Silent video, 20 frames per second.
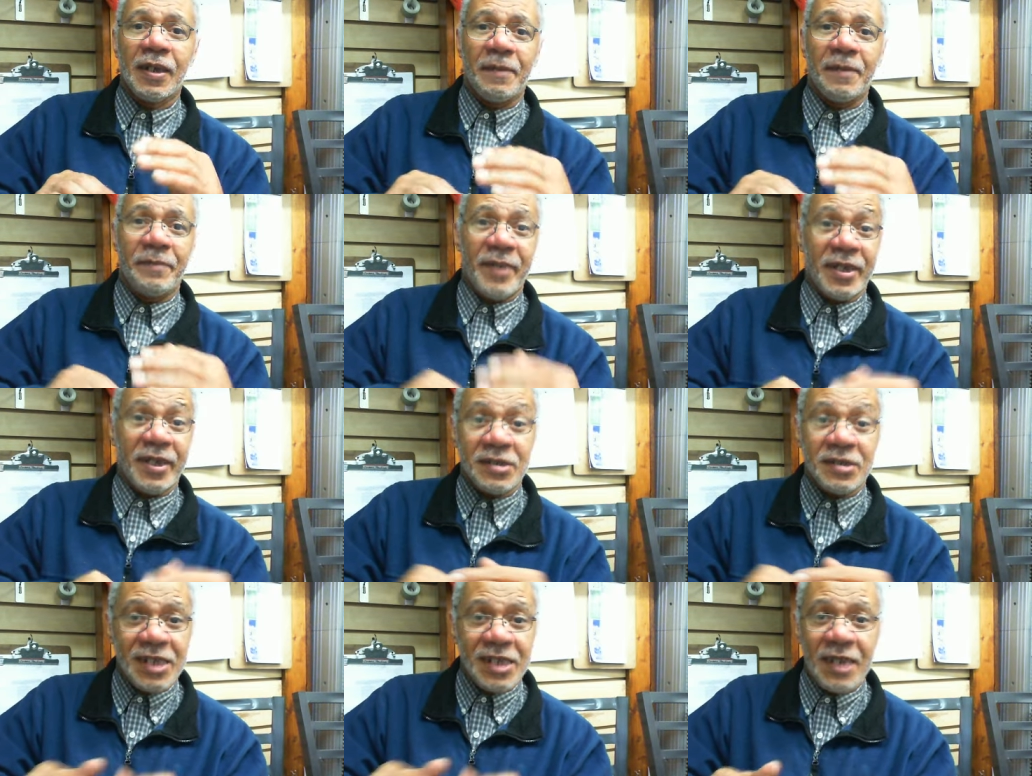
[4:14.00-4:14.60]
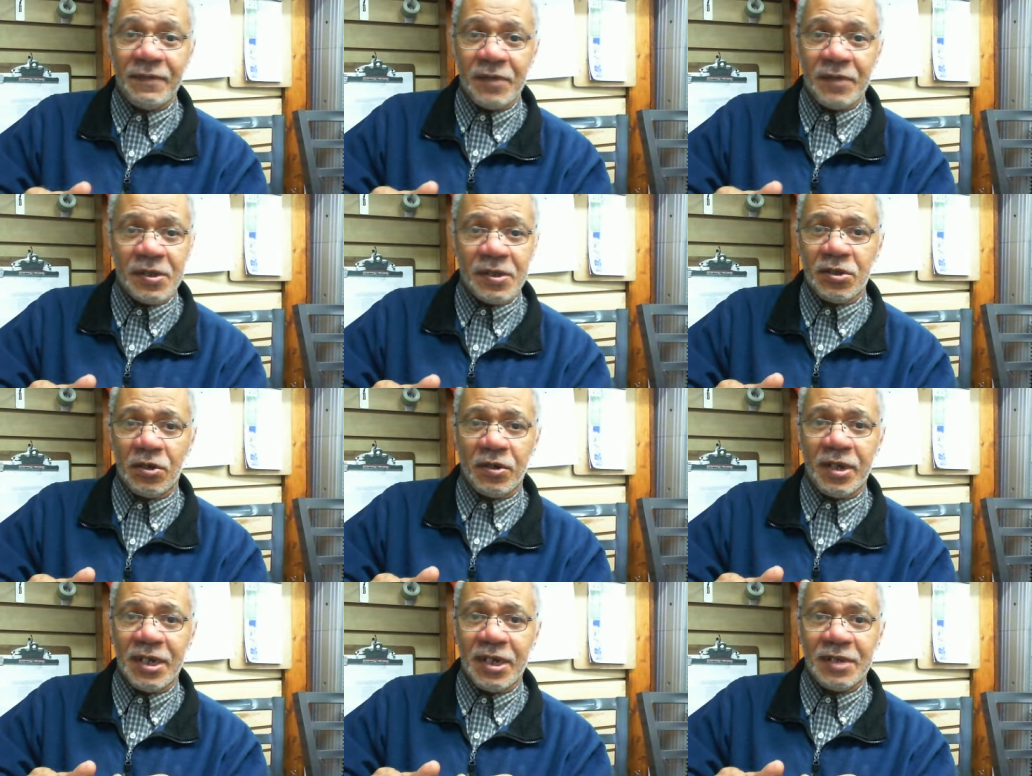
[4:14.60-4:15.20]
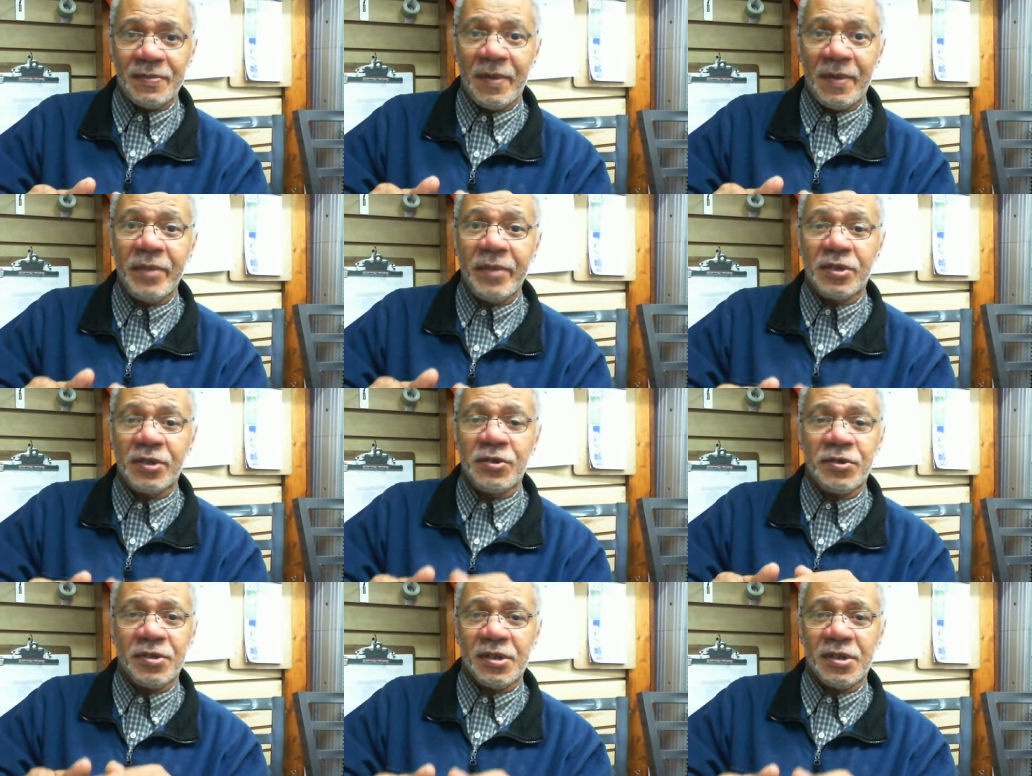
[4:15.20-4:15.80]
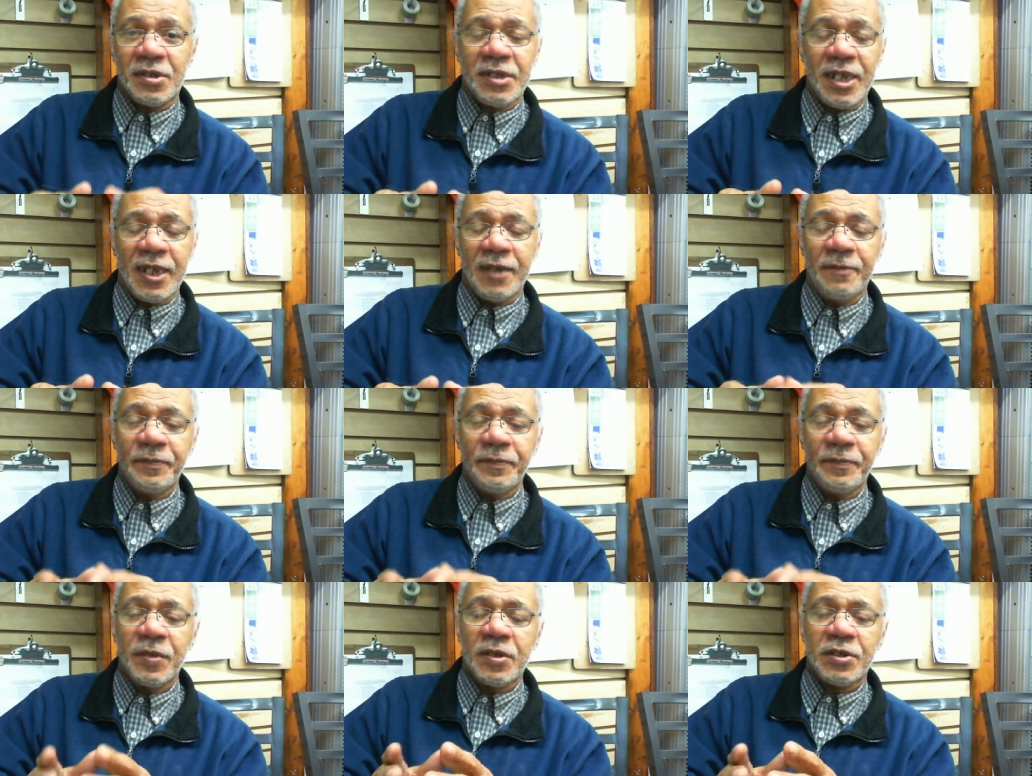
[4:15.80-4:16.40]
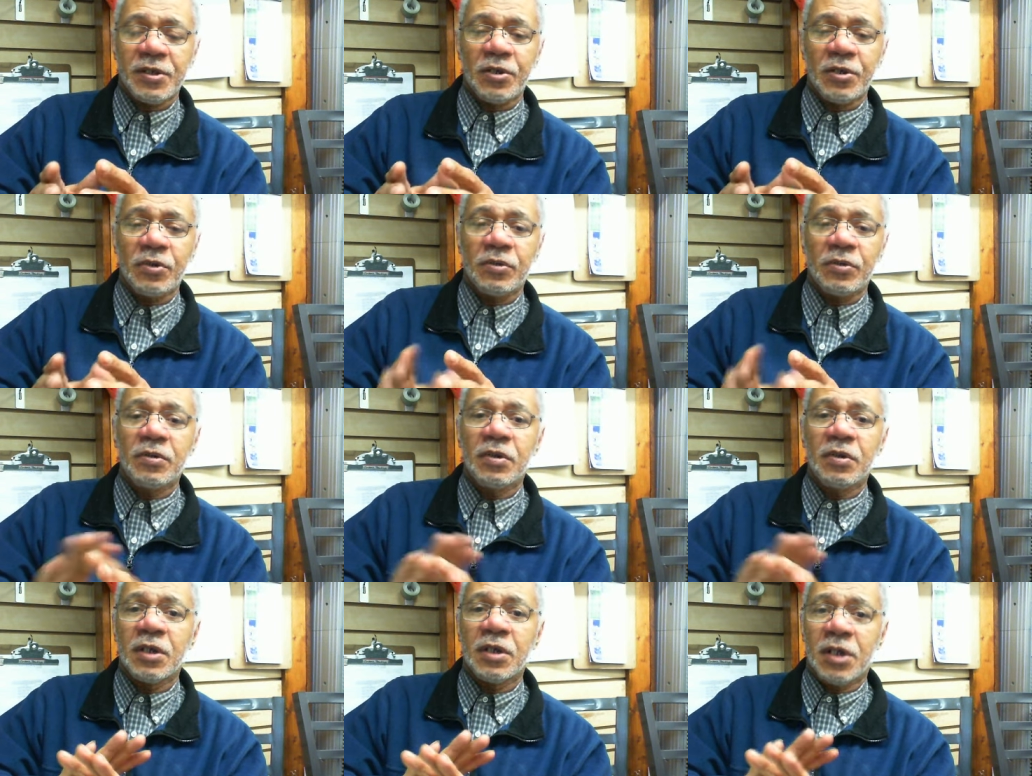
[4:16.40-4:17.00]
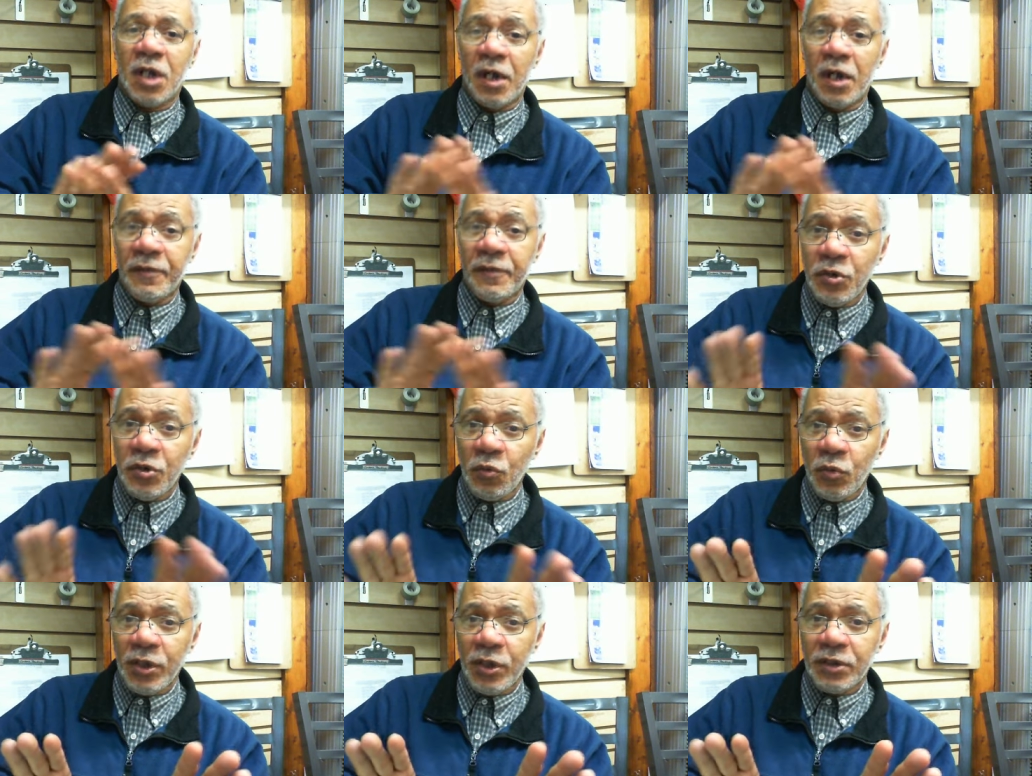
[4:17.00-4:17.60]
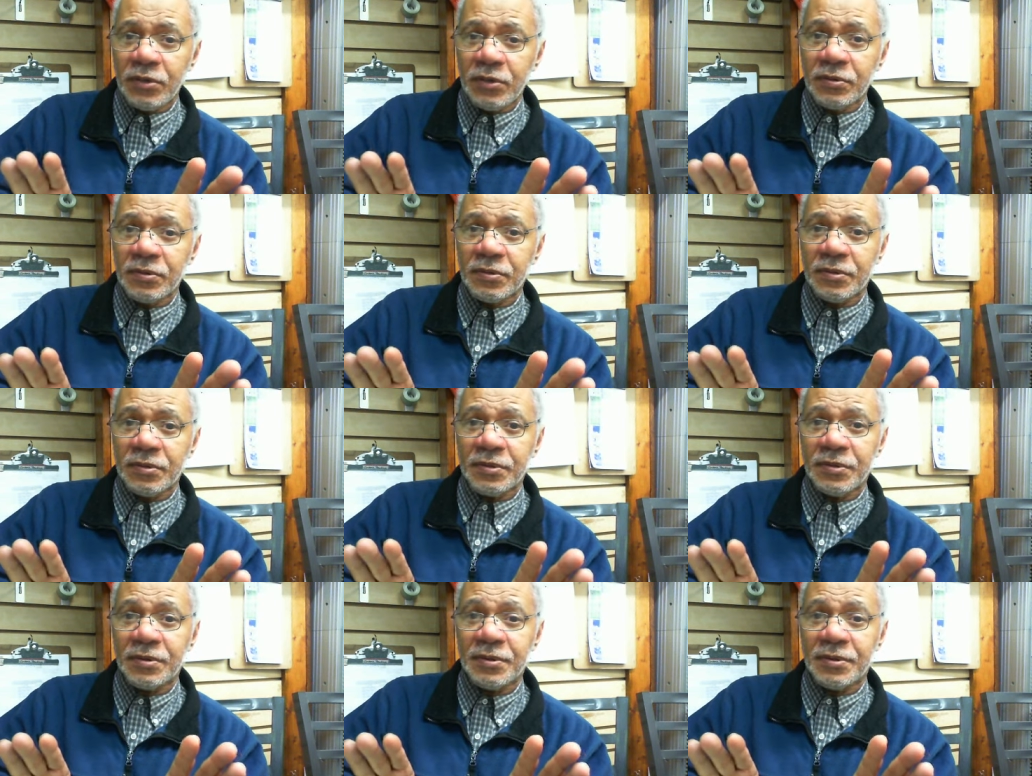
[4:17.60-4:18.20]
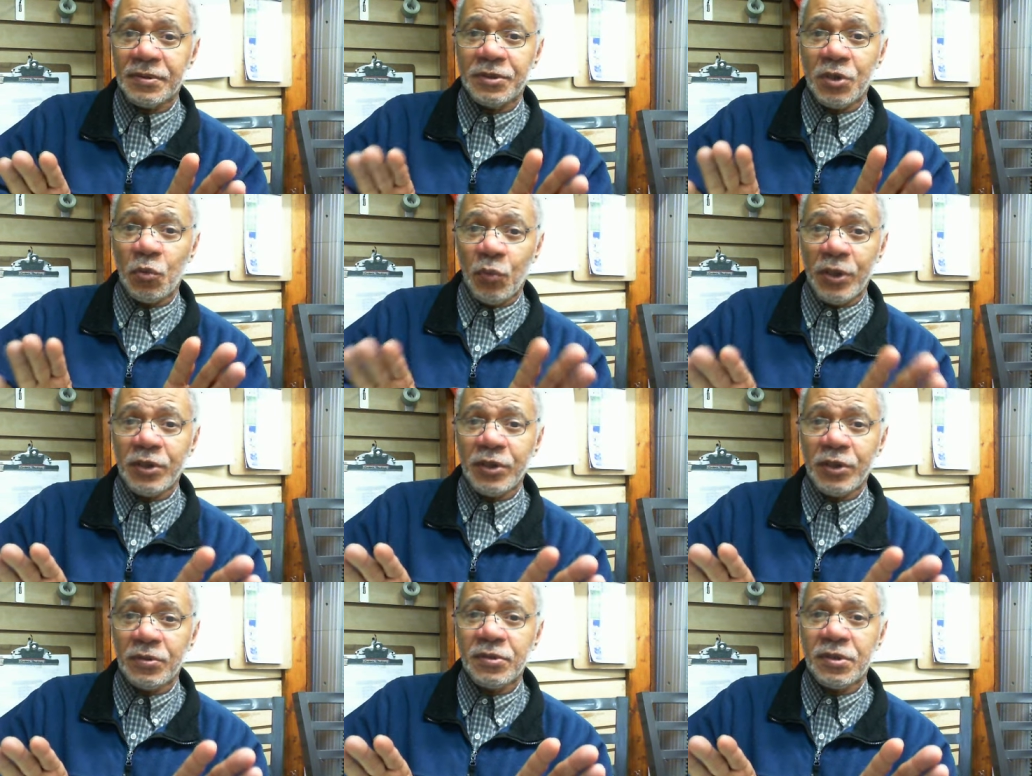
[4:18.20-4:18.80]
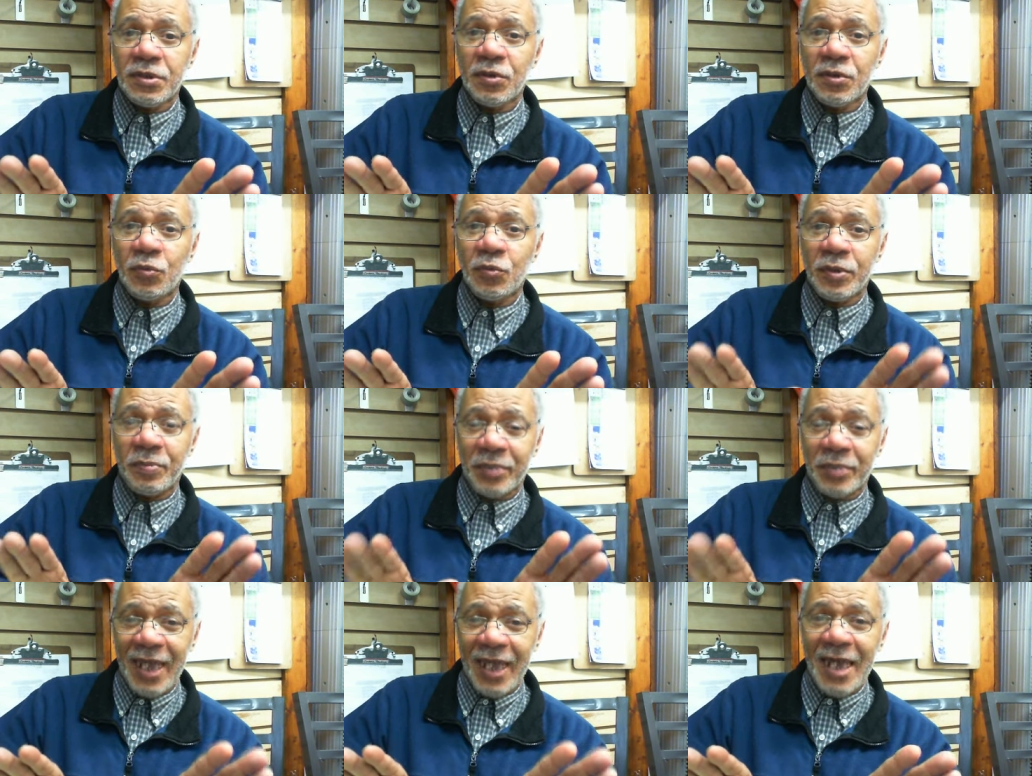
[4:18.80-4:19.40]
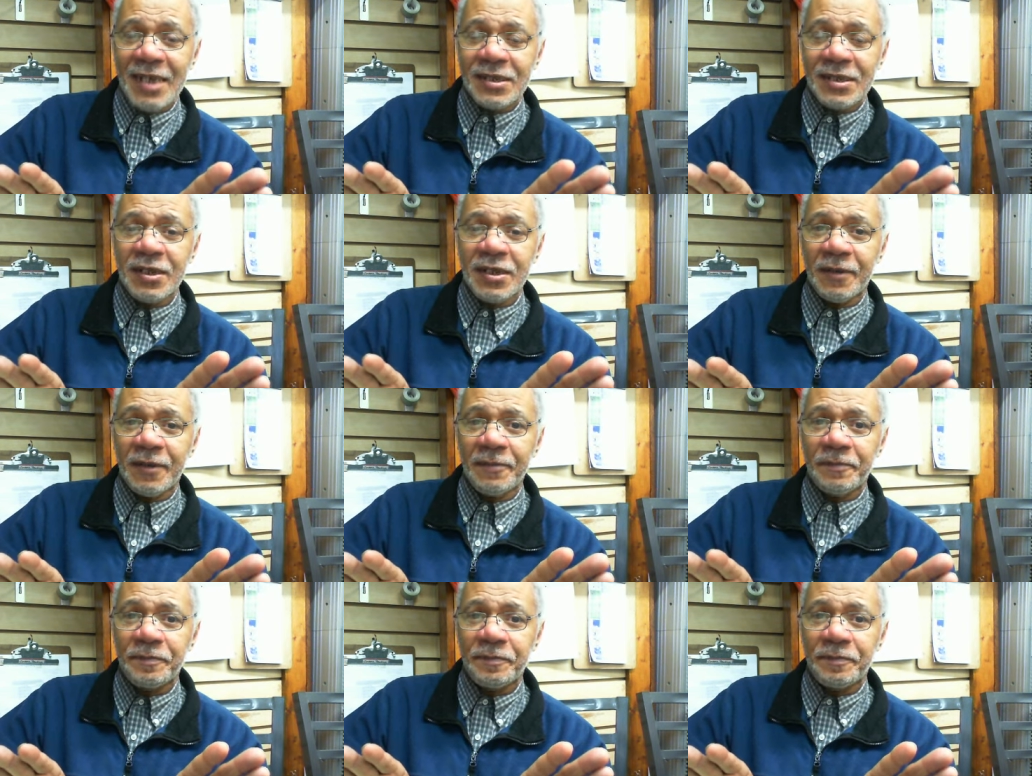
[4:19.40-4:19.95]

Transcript: better safe than sorry, as my mother used to say. So cover your window, your windows with plastic.